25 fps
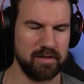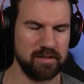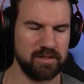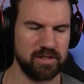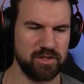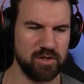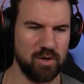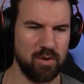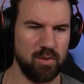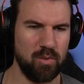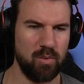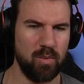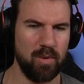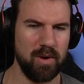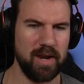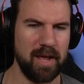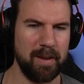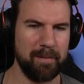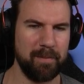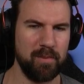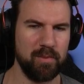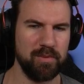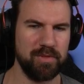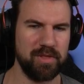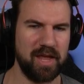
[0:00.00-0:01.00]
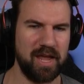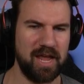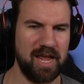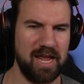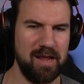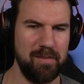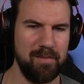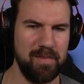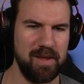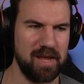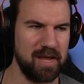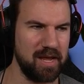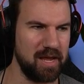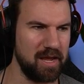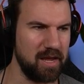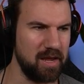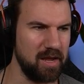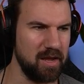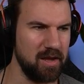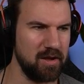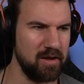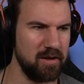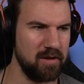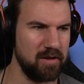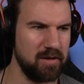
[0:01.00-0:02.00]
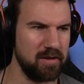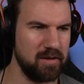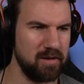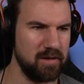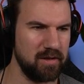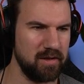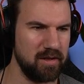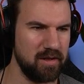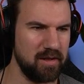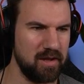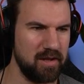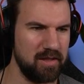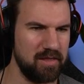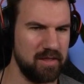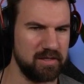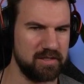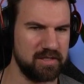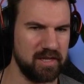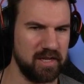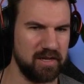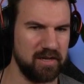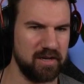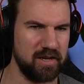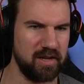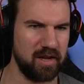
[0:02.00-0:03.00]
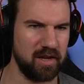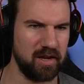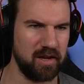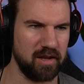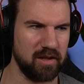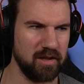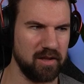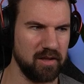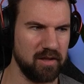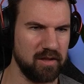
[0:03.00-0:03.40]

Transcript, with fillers: So what happened with Amy in this ending?